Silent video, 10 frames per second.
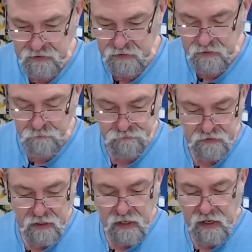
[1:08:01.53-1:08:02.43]
here,
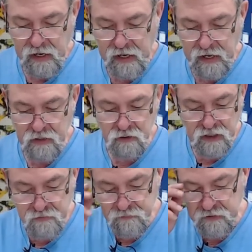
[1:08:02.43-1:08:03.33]
and
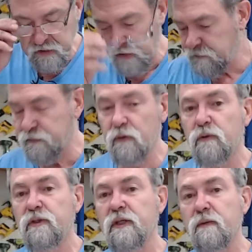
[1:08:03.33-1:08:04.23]
even if
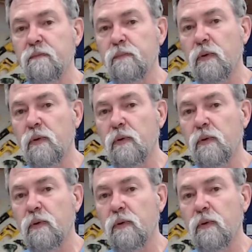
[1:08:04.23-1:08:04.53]
you didn't